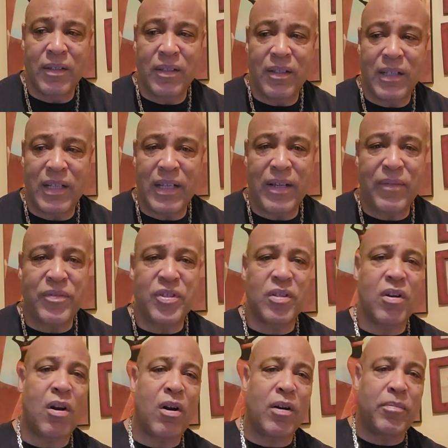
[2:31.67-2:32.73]
that have
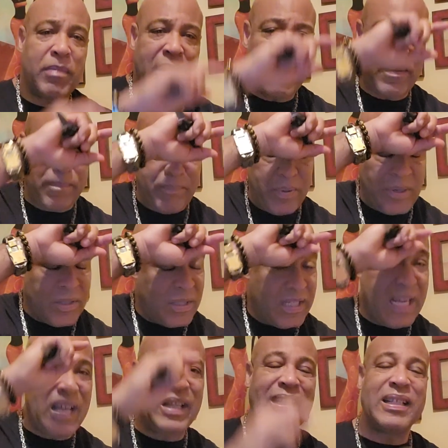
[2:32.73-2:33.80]
scarred my
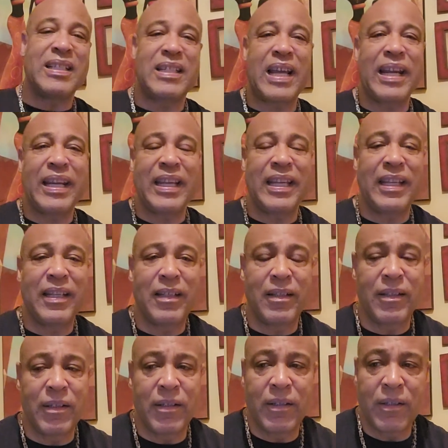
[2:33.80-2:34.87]
personality and psyche.
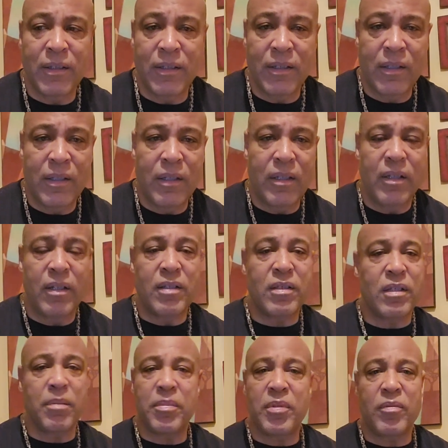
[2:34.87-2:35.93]
There's
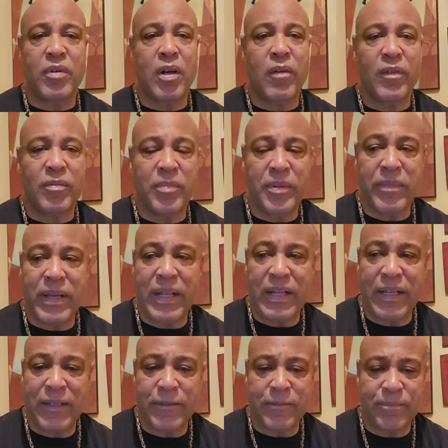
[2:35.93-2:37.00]
something wrong with me, man.
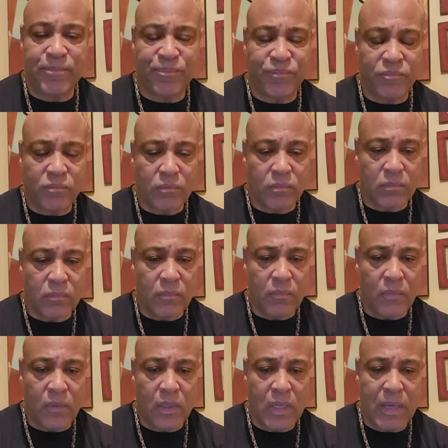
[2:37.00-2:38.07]
Like,
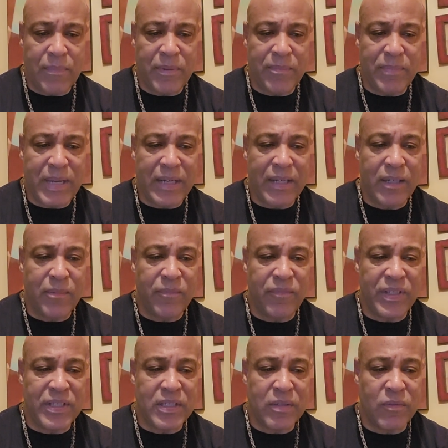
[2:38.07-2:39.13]
I've been back here
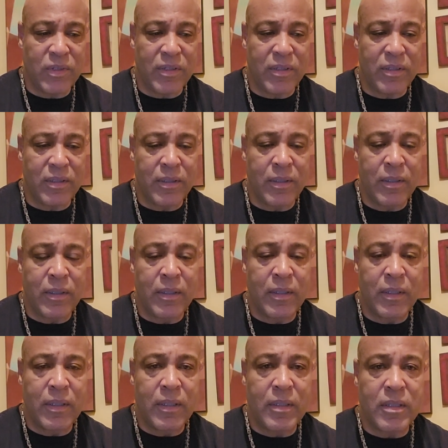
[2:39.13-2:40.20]
visiting with
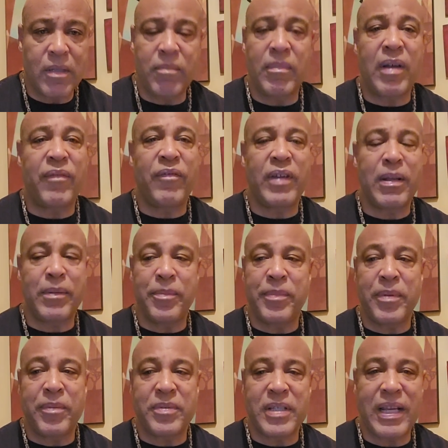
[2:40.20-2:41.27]
some of my family
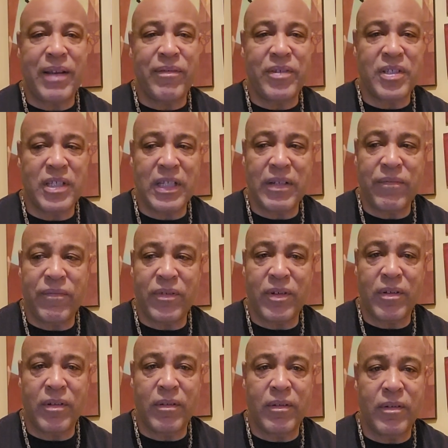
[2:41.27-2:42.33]
members I haven't seen for
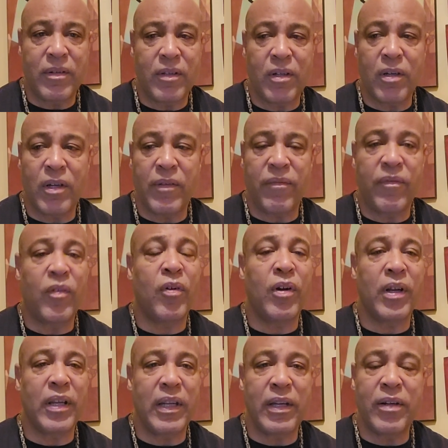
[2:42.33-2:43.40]
30,
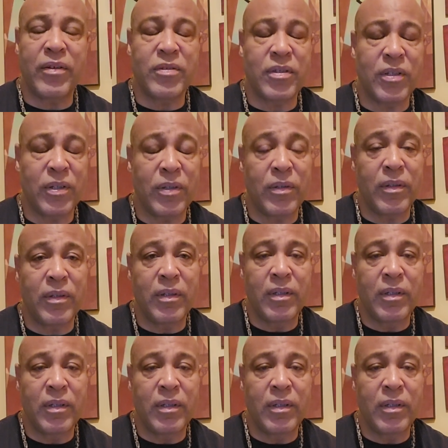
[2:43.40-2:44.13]
40 years, dude.